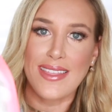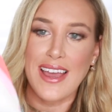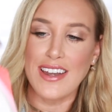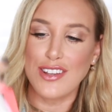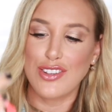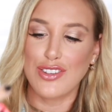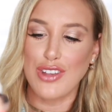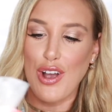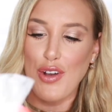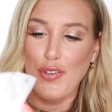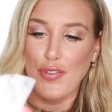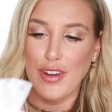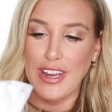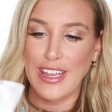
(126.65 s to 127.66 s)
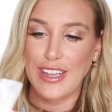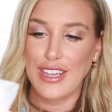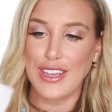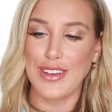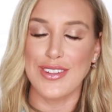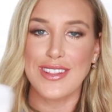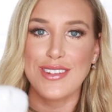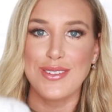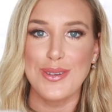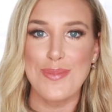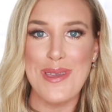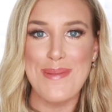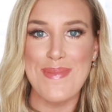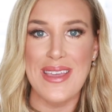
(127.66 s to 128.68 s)
That is so freaking cute. This would
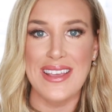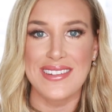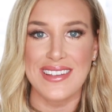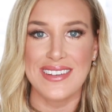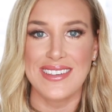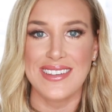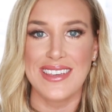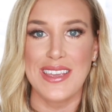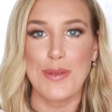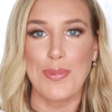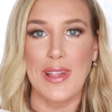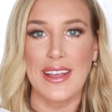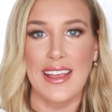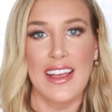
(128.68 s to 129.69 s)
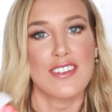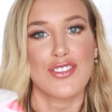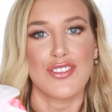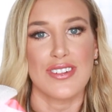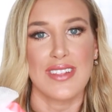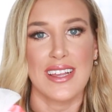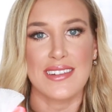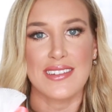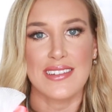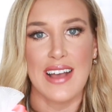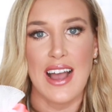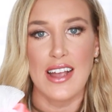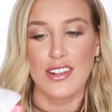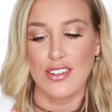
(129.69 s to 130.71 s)
be amazing to keep like extra like
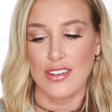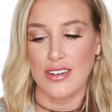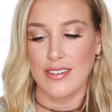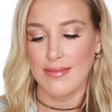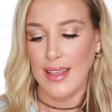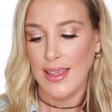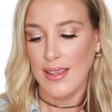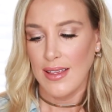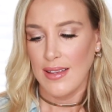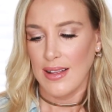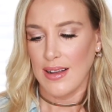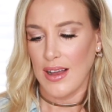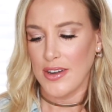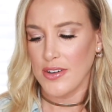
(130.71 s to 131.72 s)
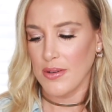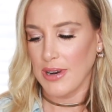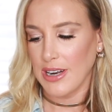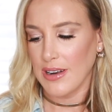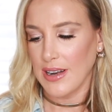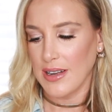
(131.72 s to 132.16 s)
socks or underwear.